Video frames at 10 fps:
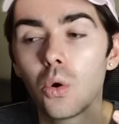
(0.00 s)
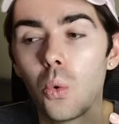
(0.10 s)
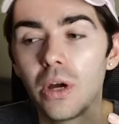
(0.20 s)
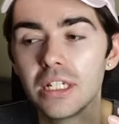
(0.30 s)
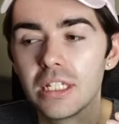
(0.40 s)

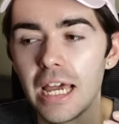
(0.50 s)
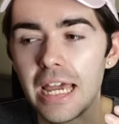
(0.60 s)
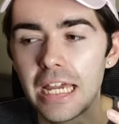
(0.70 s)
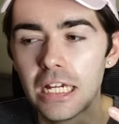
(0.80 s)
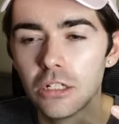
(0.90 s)
quite
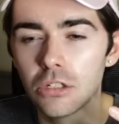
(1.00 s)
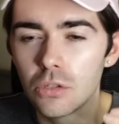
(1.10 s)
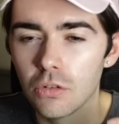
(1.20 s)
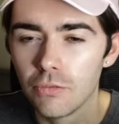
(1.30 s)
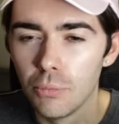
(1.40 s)
a uh,
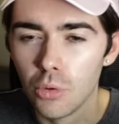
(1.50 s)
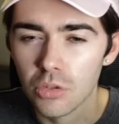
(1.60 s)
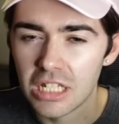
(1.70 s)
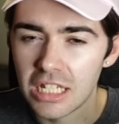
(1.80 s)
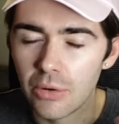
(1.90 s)
sort of
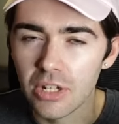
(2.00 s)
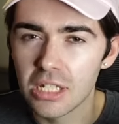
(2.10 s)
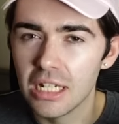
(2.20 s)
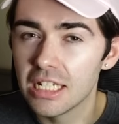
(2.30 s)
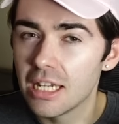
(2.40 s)
more serious
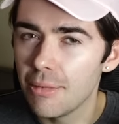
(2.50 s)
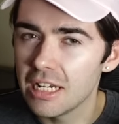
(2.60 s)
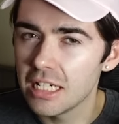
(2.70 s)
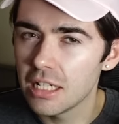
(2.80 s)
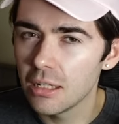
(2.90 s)
and
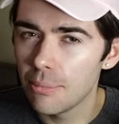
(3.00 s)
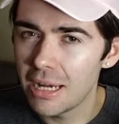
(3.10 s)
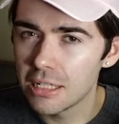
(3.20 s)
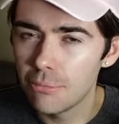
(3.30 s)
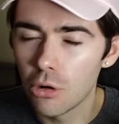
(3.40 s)
intimidating
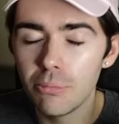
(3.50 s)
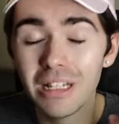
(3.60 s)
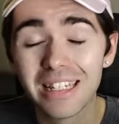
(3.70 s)
Madame Morrible,